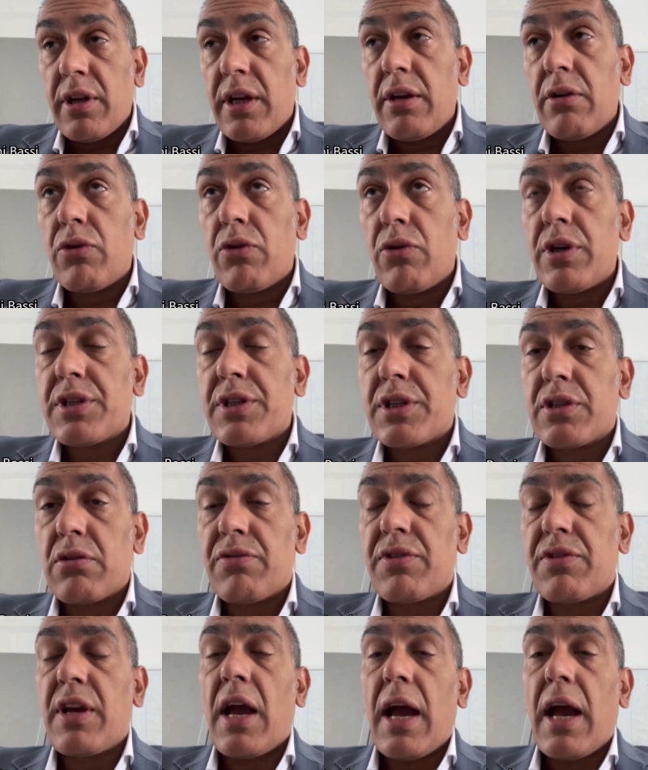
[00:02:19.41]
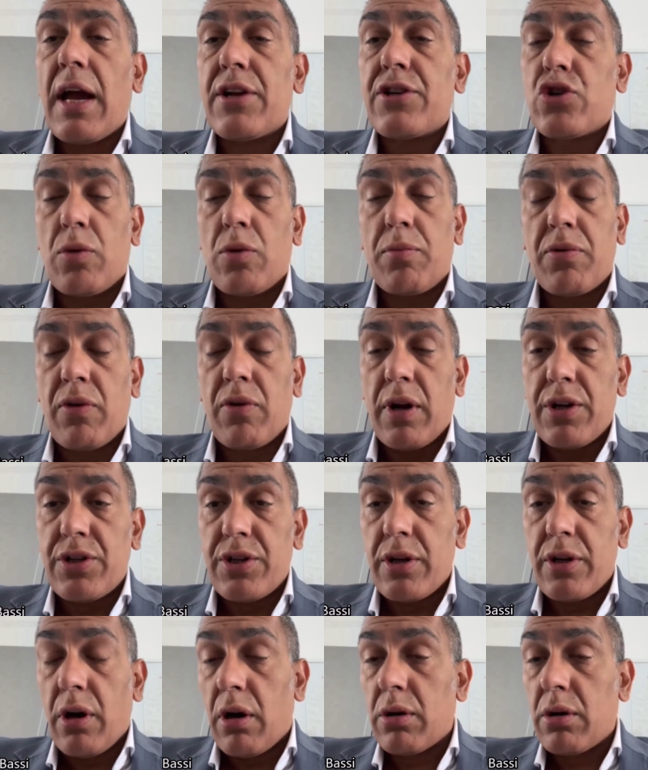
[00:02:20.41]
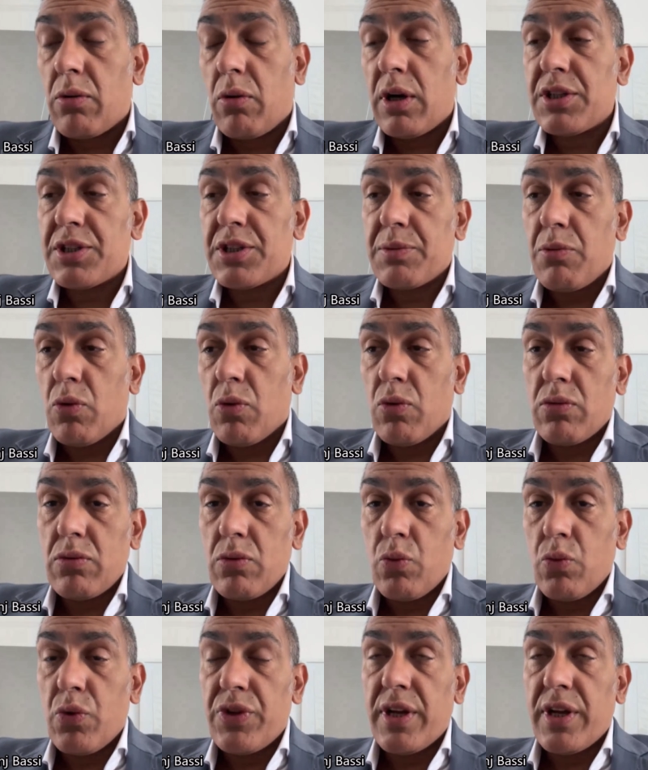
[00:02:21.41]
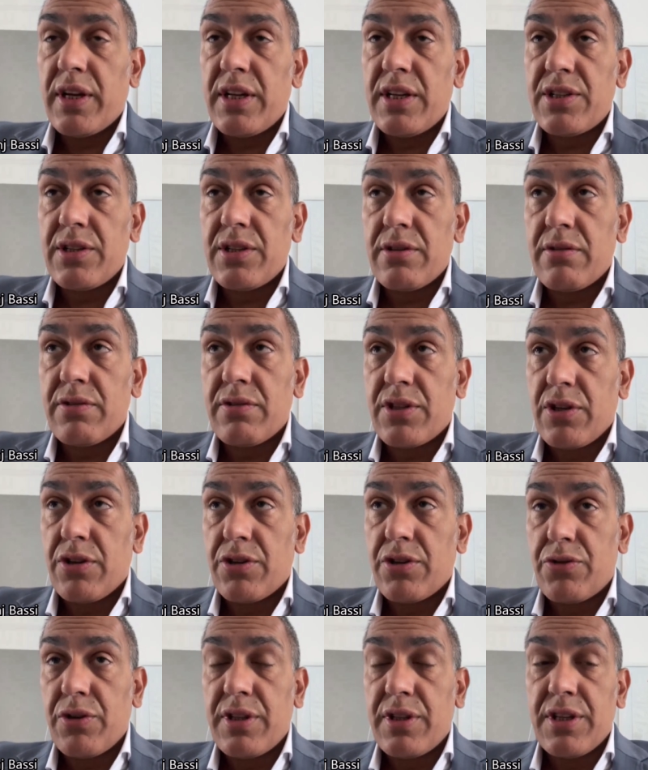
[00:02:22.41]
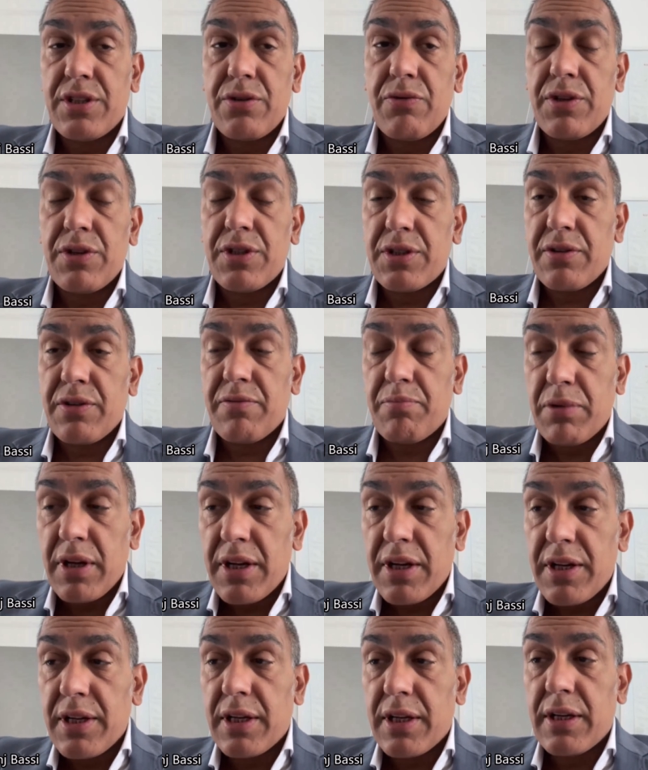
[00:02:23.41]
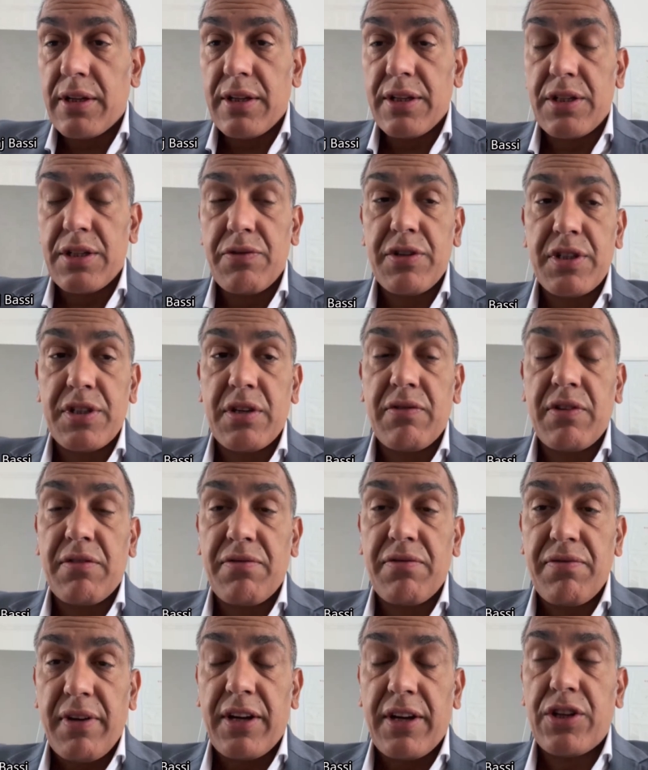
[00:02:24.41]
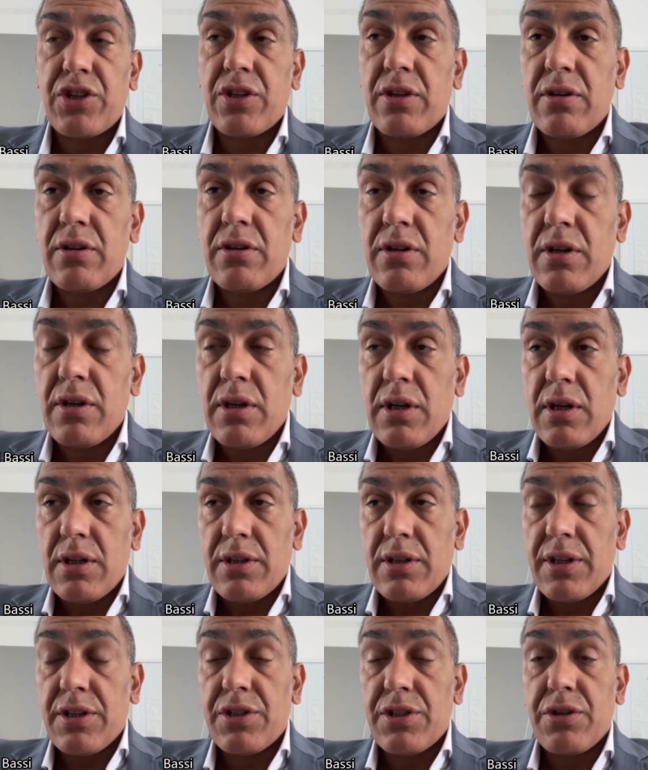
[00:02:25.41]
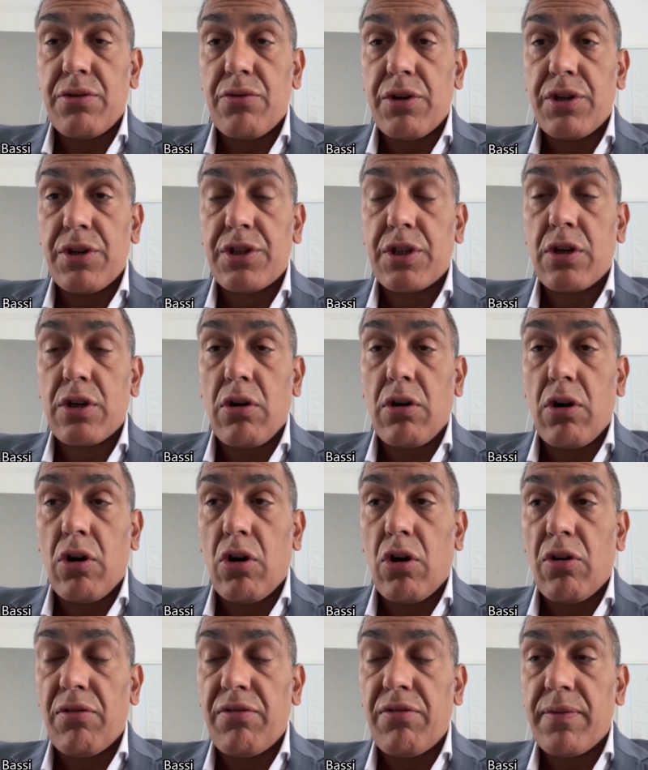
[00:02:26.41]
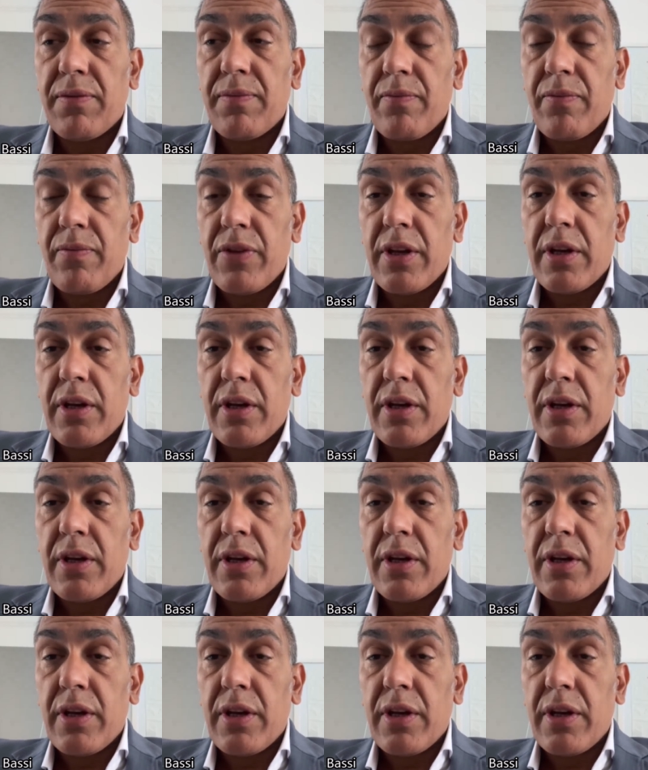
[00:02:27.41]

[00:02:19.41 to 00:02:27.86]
The risks of the actual operation are quite small. With any surgery, there's a risk of bleeding, there's a risk of infection, there's a risk of